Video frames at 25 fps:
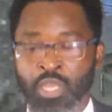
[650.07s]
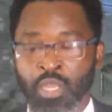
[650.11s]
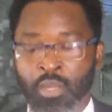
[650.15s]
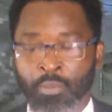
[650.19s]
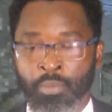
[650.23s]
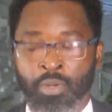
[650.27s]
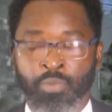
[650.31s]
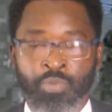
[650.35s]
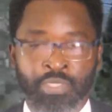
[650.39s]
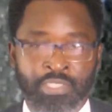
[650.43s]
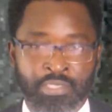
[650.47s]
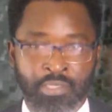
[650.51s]

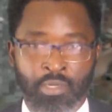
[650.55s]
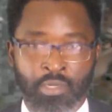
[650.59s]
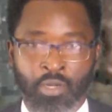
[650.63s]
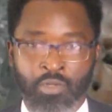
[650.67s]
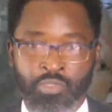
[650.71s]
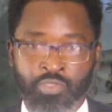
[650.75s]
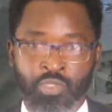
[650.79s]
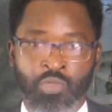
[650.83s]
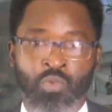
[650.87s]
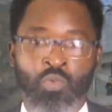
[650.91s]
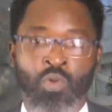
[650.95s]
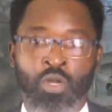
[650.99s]
but we
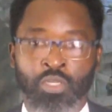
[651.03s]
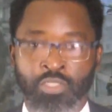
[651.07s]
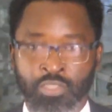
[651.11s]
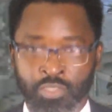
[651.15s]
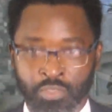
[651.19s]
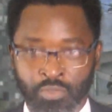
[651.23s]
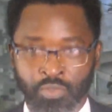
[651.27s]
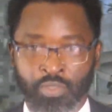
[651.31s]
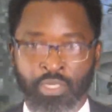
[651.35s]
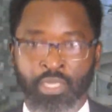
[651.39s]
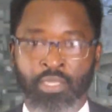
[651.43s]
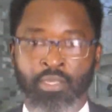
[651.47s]
also want
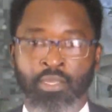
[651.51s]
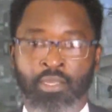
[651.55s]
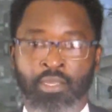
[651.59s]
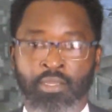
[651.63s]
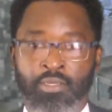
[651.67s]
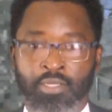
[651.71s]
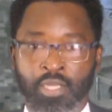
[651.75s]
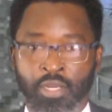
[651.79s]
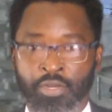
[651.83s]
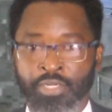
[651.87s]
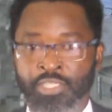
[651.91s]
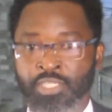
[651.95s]
to
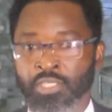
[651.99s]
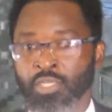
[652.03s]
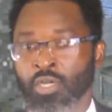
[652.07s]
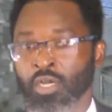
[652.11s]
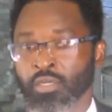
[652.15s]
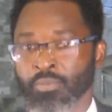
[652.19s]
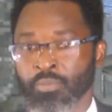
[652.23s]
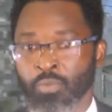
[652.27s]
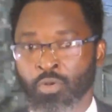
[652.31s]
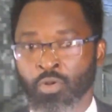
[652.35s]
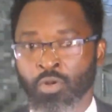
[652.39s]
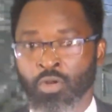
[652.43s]
encourage a
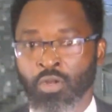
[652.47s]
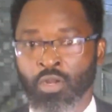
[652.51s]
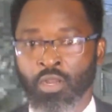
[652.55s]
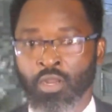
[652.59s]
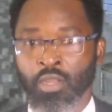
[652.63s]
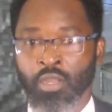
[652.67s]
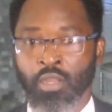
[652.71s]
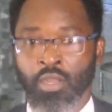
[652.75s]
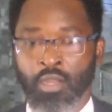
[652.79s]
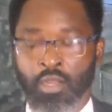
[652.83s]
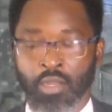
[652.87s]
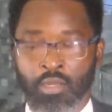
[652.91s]
lot more
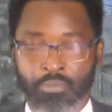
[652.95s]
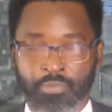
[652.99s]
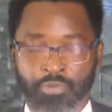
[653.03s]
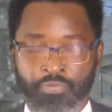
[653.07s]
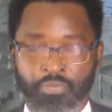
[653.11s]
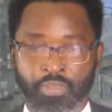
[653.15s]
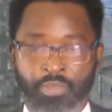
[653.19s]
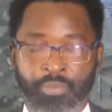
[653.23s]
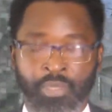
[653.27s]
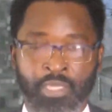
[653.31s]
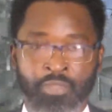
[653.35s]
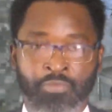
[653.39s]

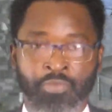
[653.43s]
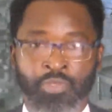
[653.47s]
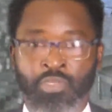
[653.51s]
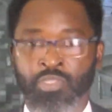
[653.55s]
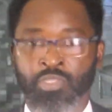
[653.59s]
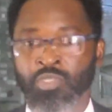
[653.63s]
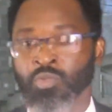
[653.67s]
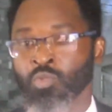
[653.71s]
female viewers.